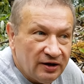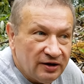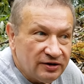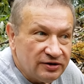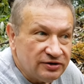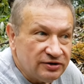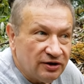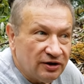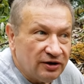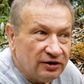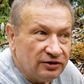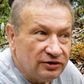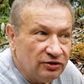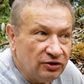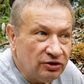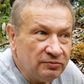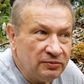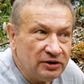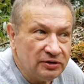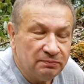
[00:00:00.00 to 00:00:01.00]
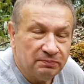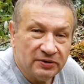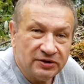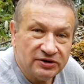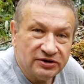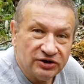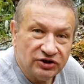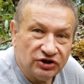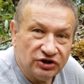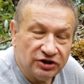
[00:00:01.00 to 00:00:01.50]
So normal
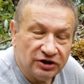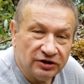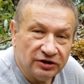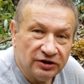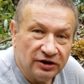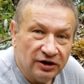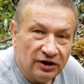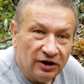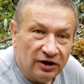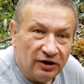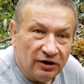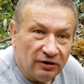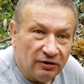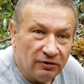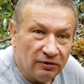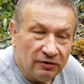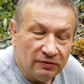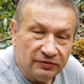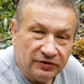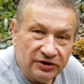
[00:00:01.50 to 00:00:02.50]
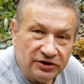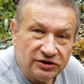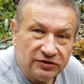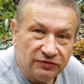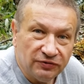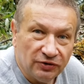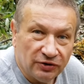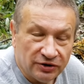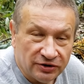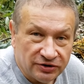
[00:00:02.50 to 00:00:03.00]
position of these
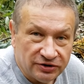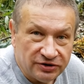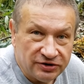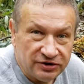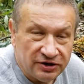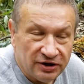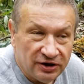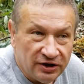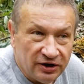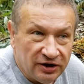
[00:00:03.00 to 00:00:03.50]
ferns